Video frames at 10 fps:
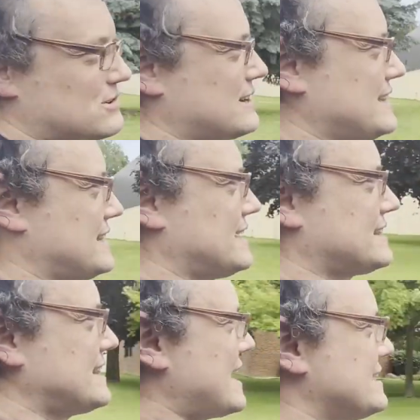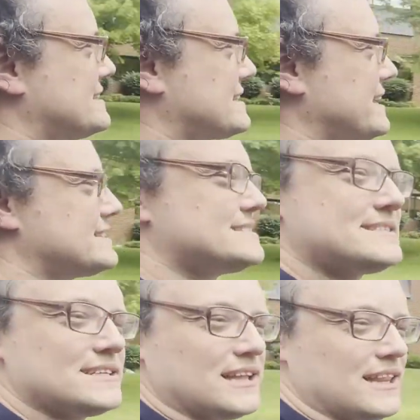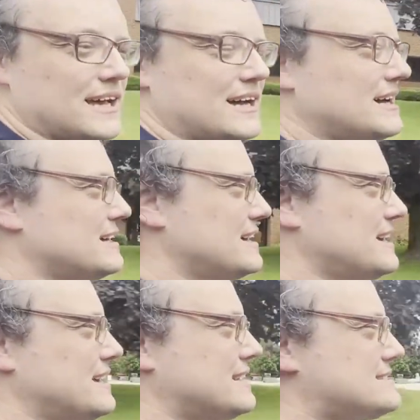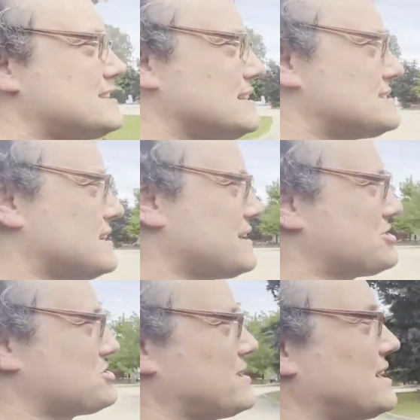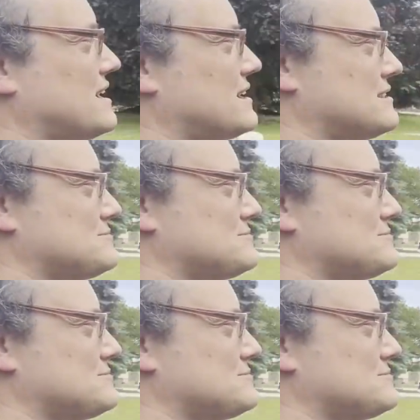or anything like that. It still is a luxury car.